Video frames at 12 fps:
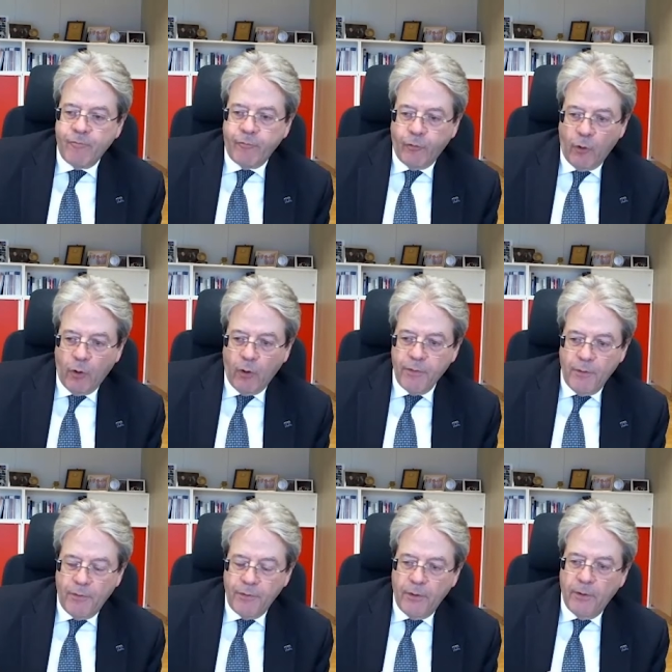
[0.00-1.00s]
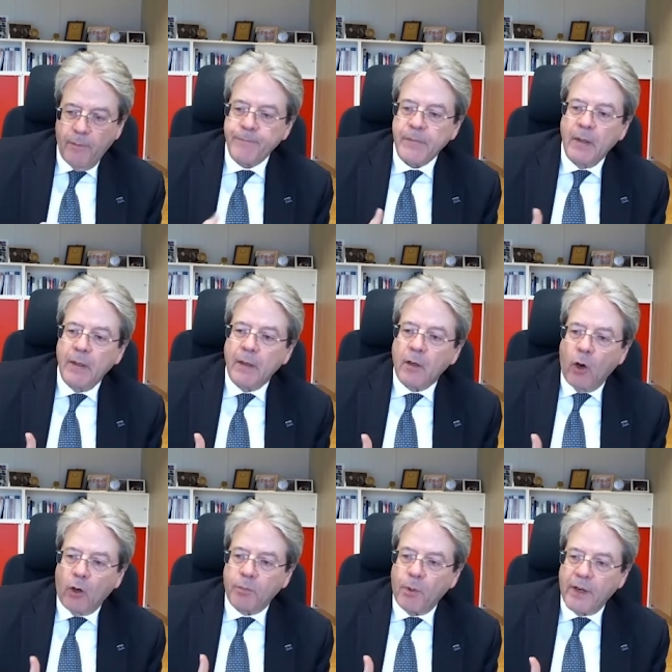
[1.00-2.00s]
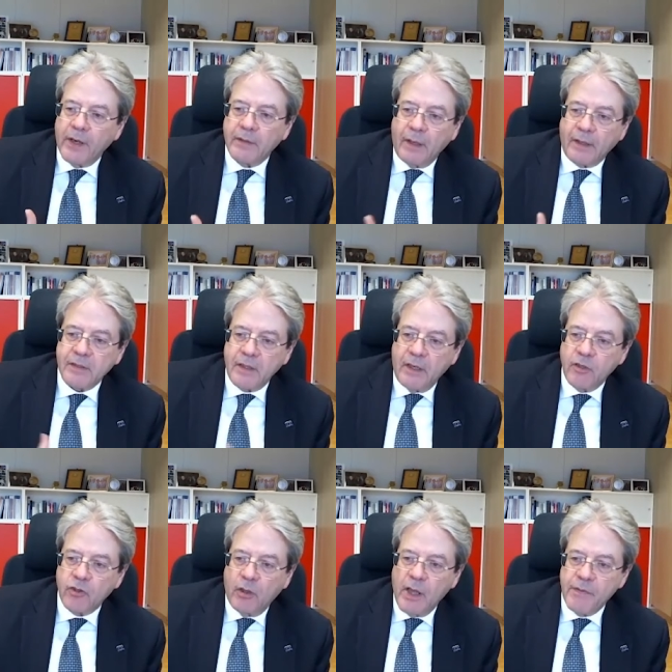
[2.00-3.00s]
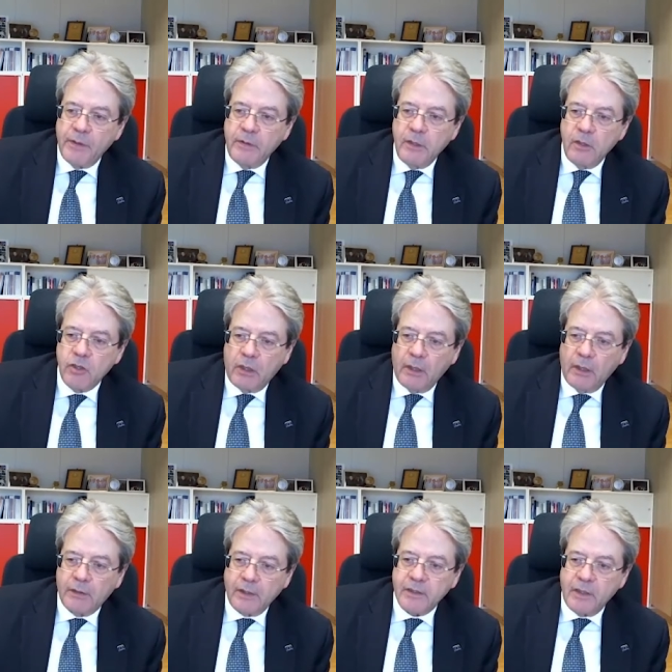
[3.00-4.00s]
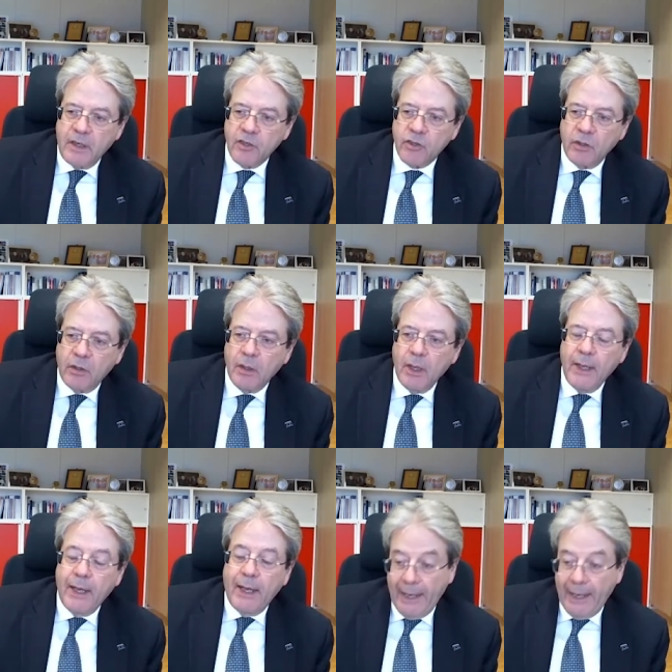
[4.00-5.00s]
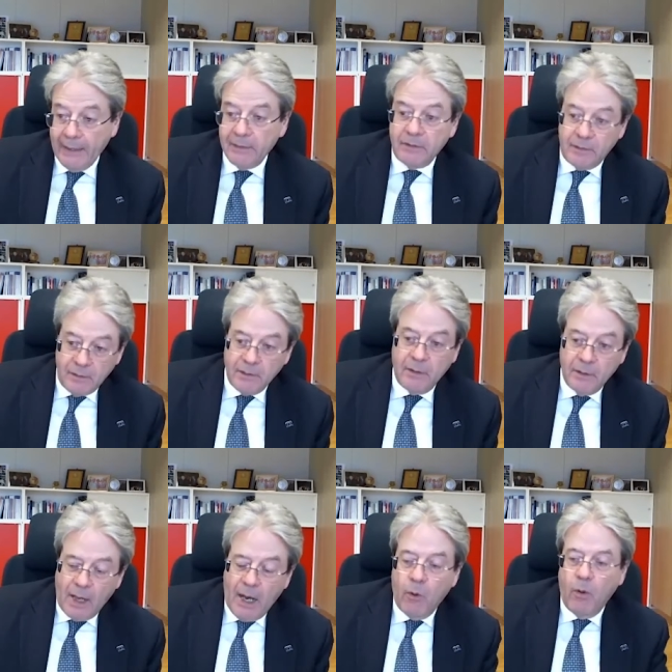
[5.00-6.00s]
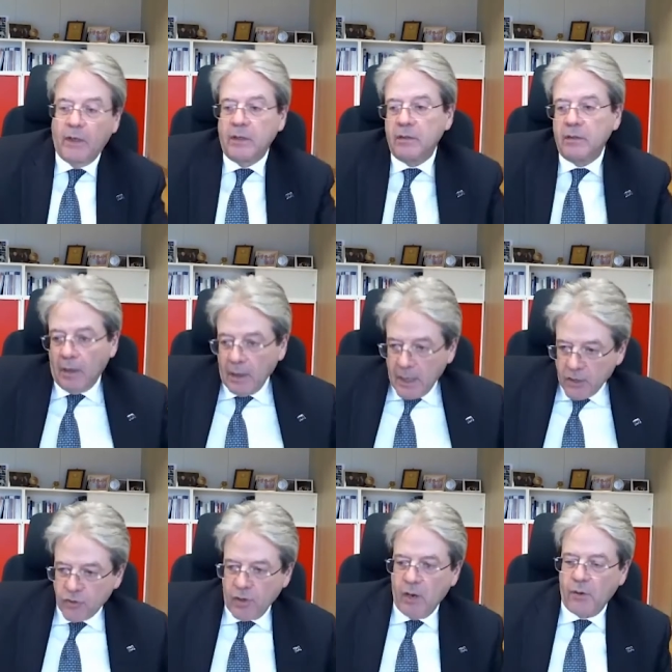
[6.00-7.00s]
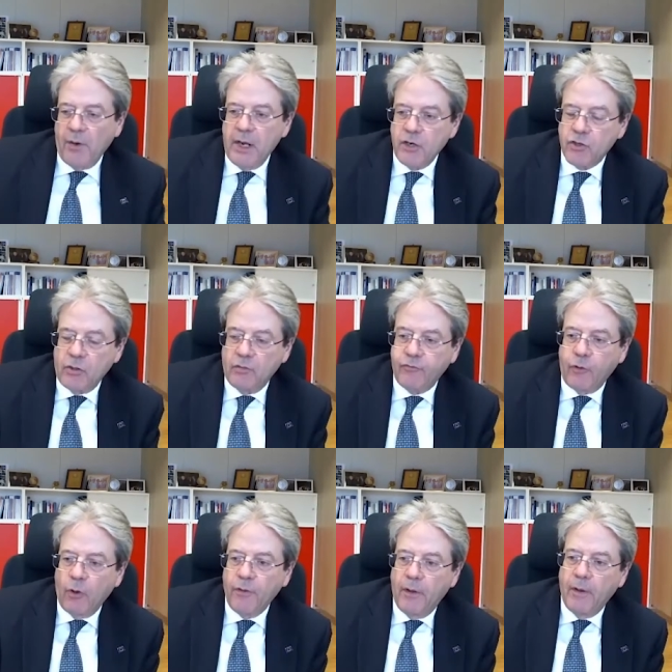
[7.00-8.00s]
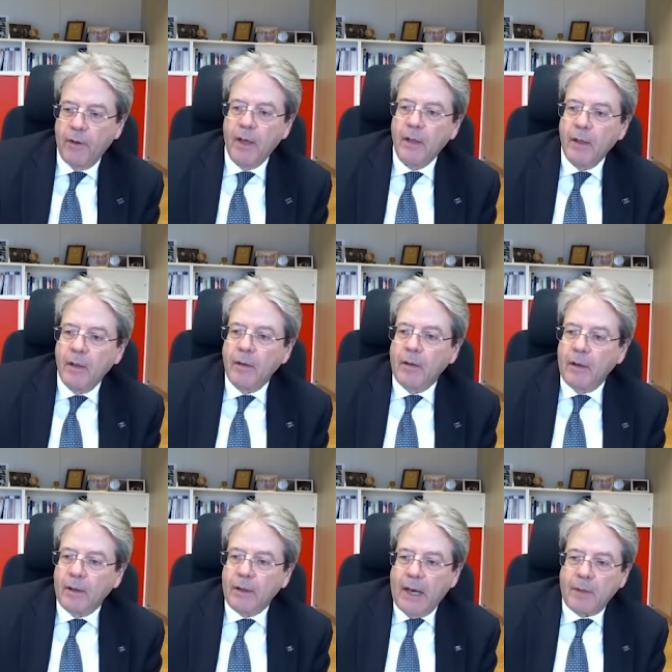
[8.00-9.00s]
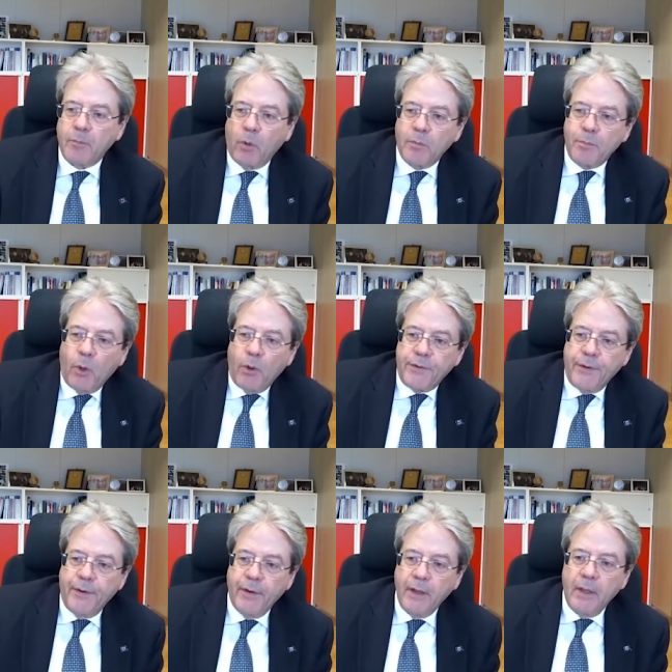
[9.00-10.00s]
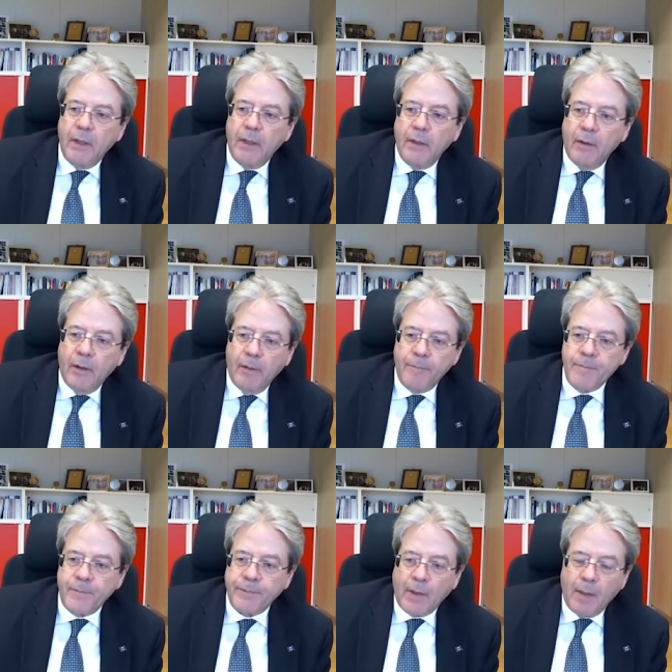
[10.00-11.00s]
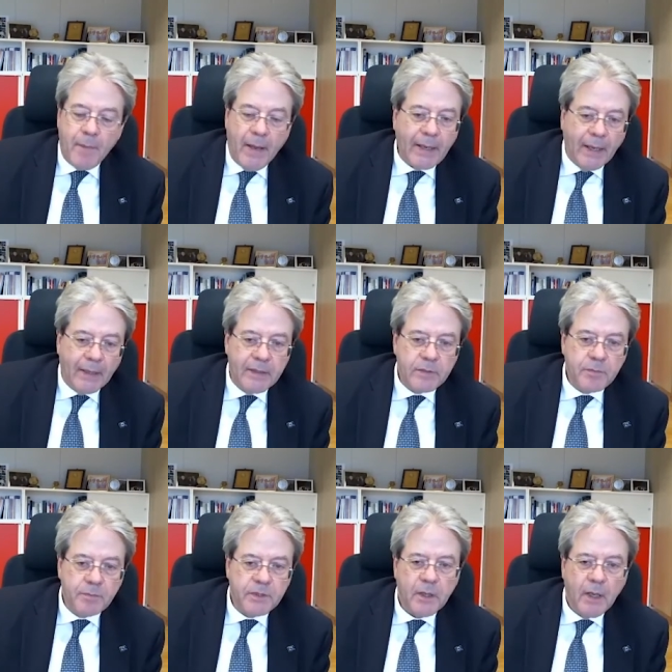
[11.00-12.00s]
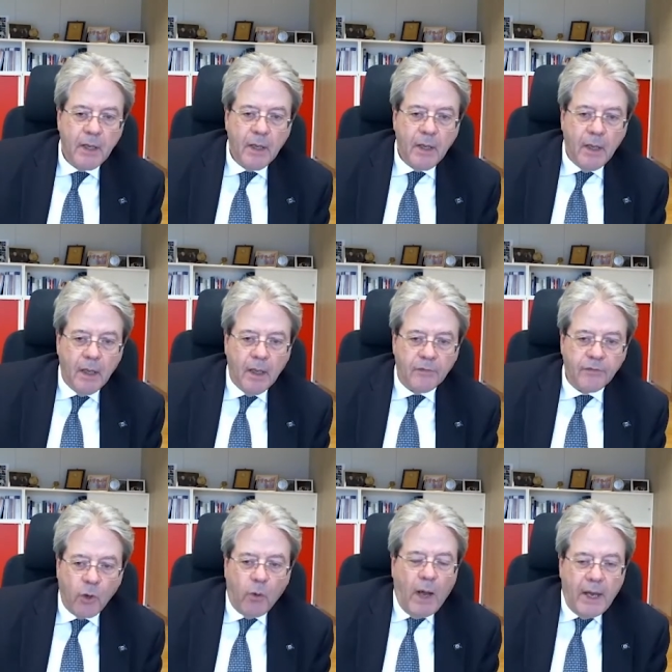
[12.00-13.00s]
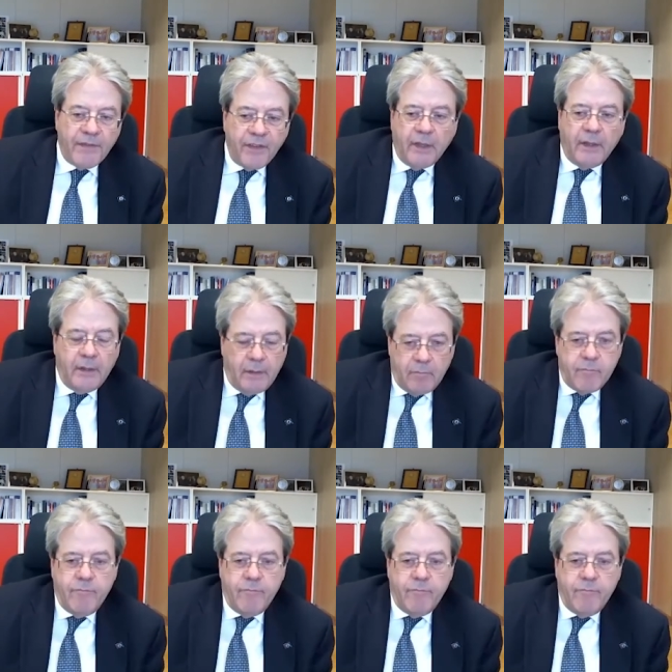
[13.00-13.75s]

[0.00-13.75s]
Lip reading: for the corporate taxation and the digital taxation, and in our international relation for the carbon border mechanisms. So I think